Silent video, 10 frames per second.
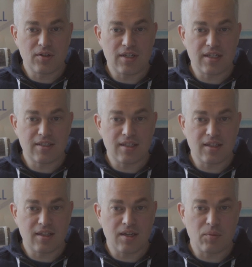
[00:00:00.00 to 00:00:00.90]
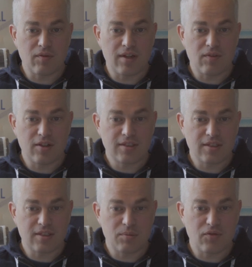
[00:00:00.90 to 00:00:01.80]
changing the number of levels
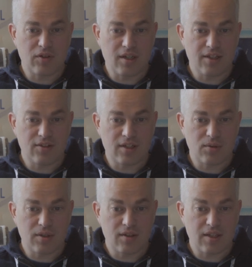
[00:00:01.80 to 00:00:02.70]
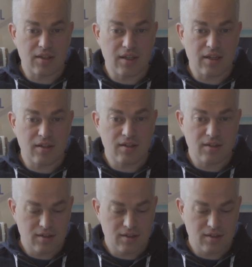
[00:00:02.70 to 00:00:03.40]
is a bit fiddly, so I'll do that at the end.